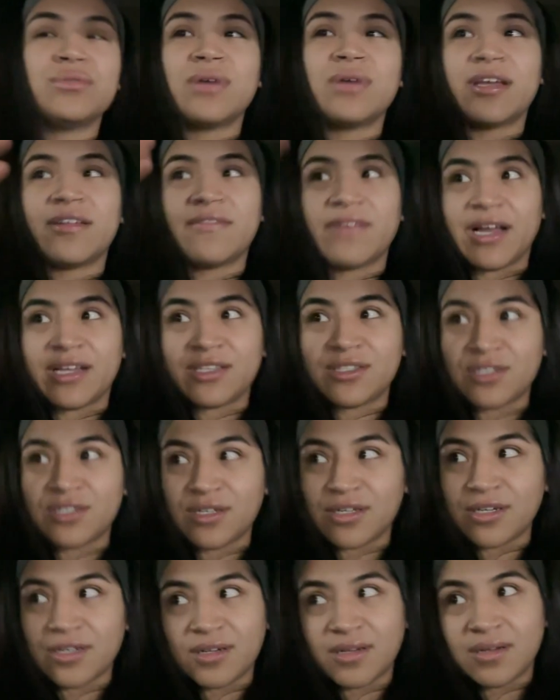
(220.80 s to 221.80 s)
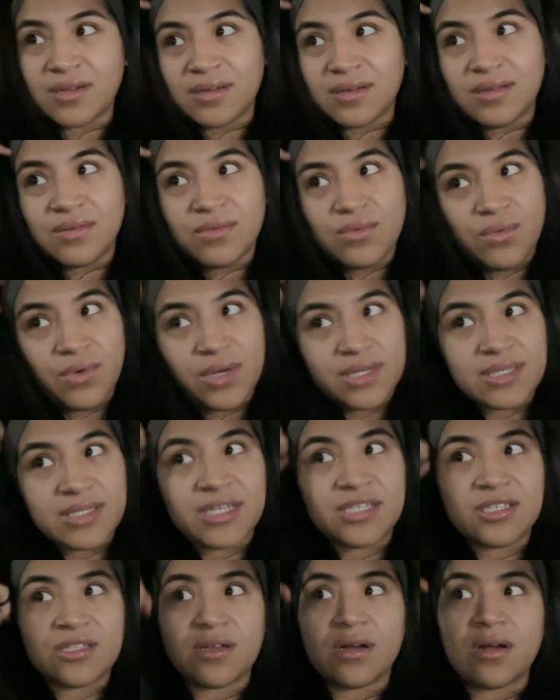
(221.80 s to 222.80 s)
advance her once
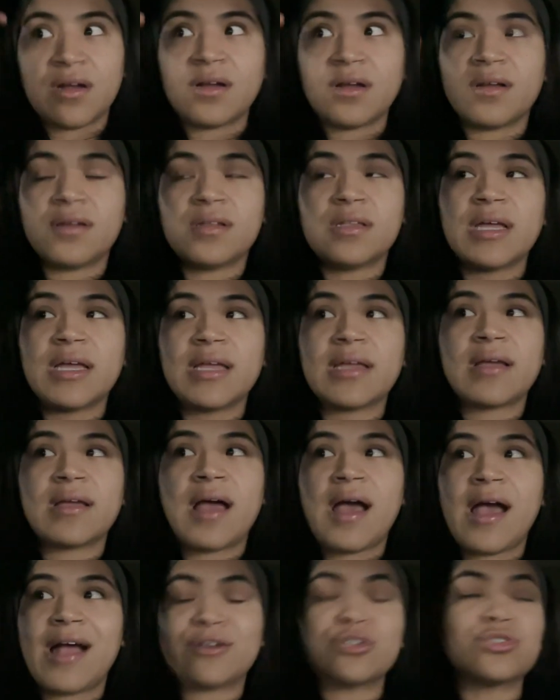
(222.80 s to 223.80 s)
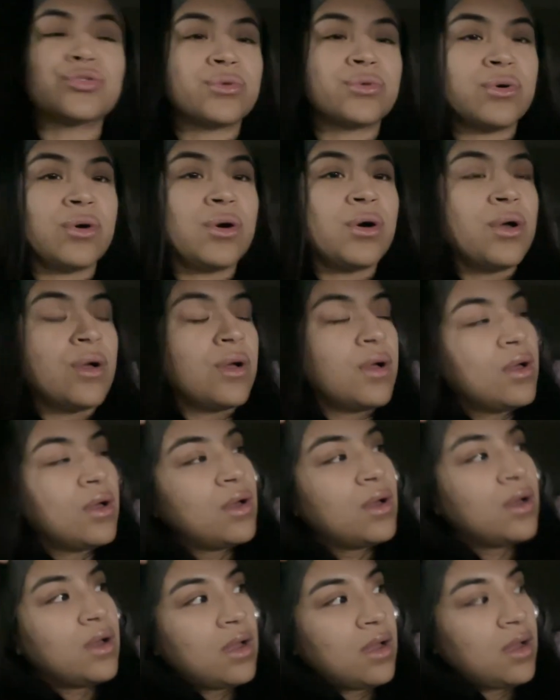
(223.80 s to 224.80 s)
I start like actual
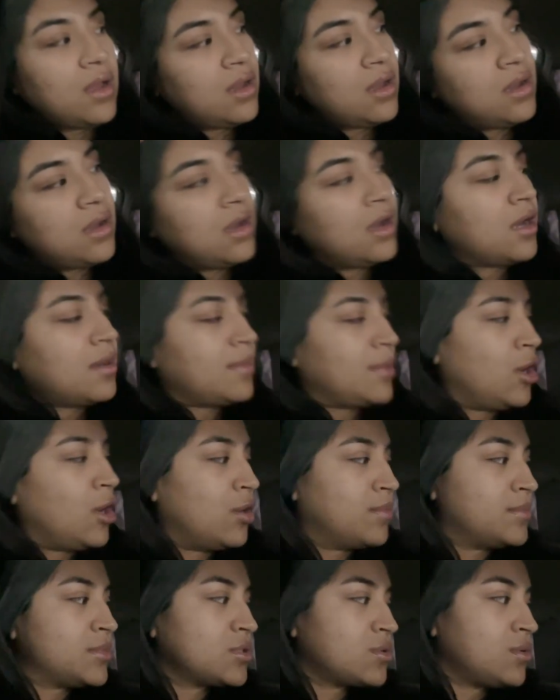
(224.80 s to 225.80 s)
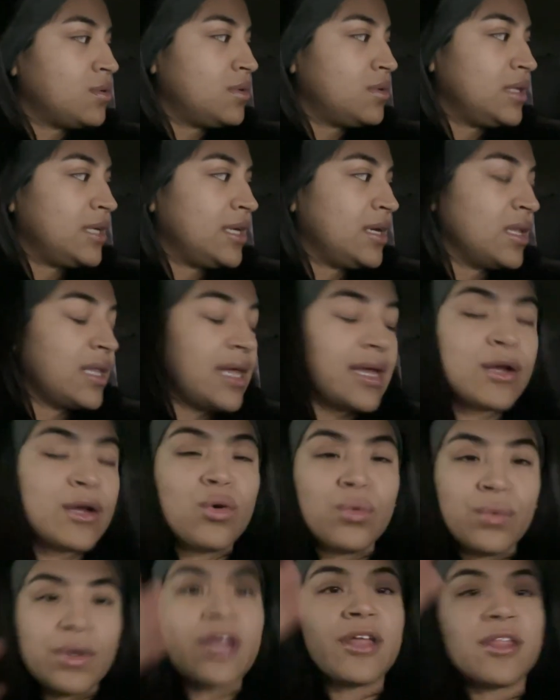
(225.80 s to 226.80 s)
homeschooling, like
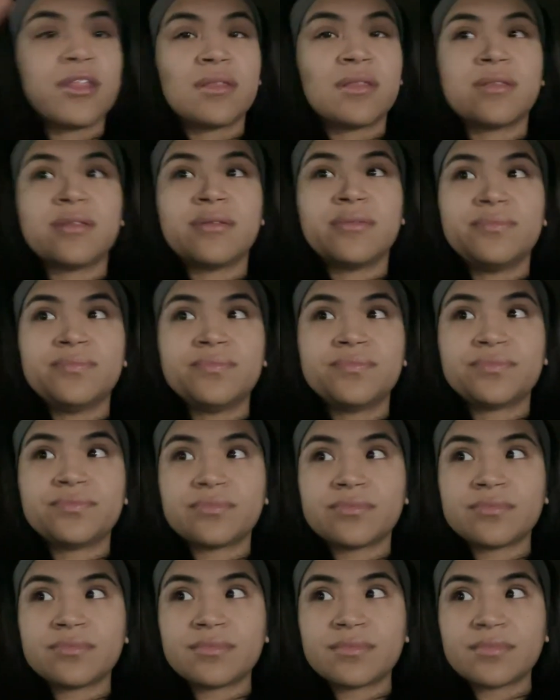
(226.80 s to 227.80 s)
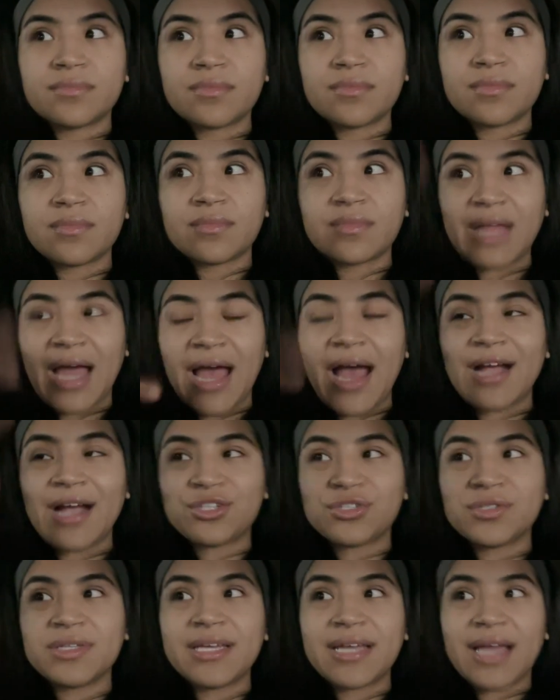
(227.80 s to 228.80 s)
with that
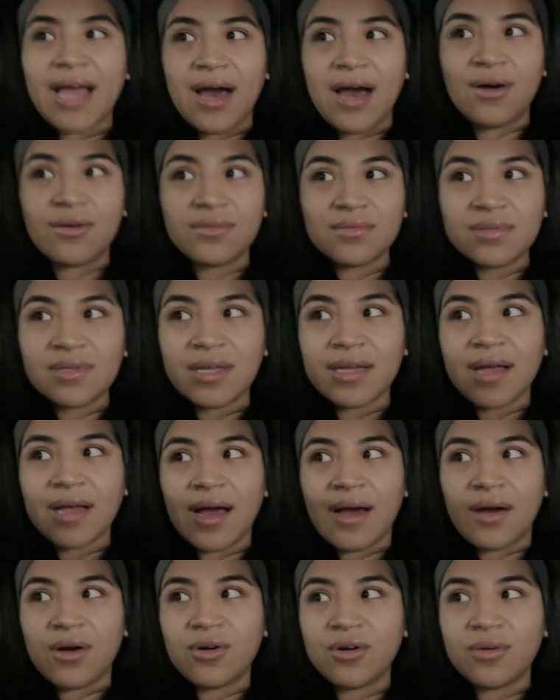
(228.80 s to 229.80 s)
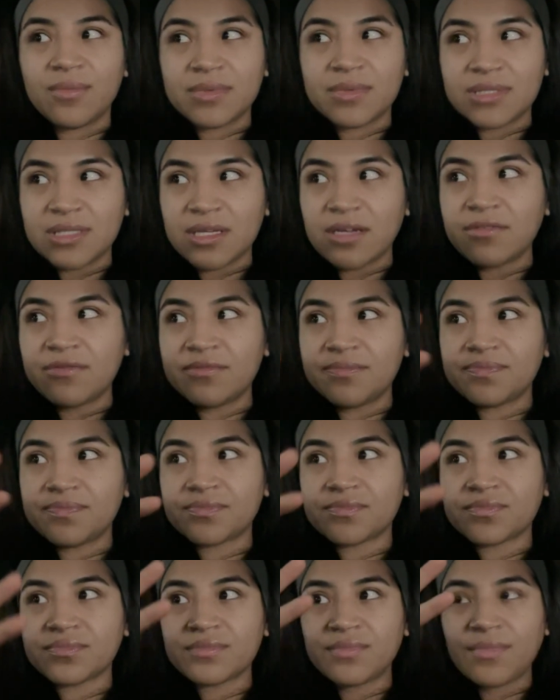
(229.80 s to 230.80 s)
actually counts, like at home and stuff.
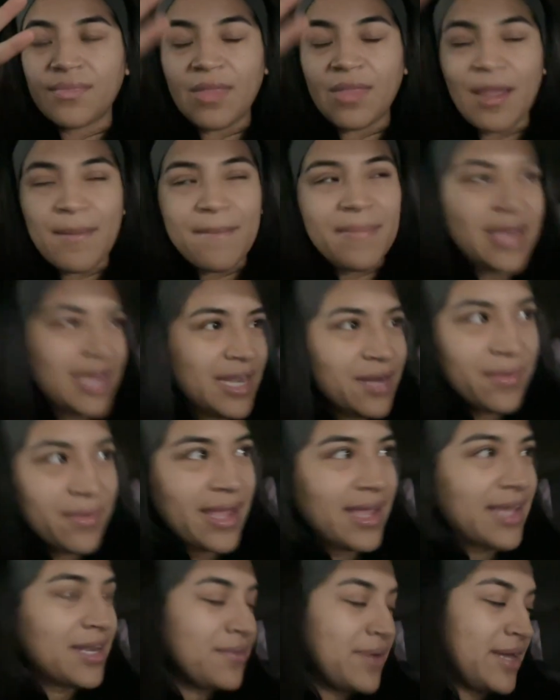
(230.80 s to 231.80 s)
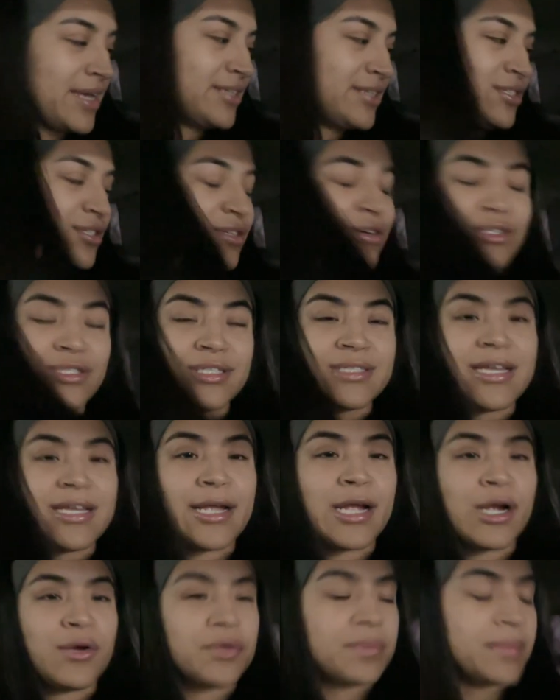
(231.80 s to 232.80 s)
But anyway, she goes to
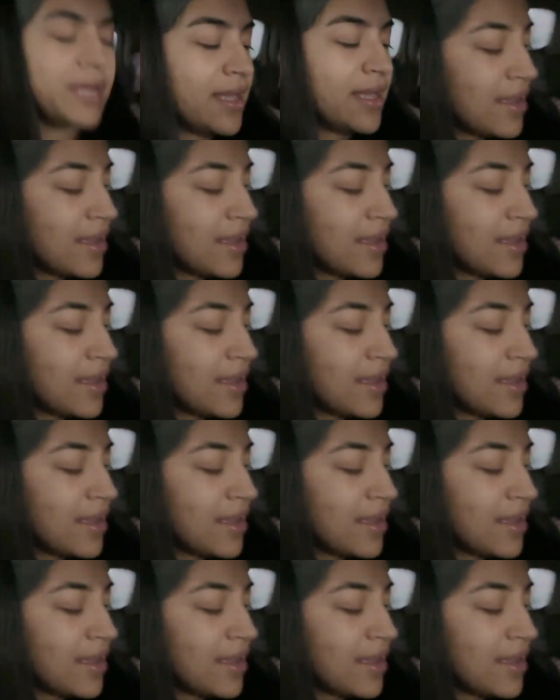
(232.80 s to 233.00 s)
daycare with me.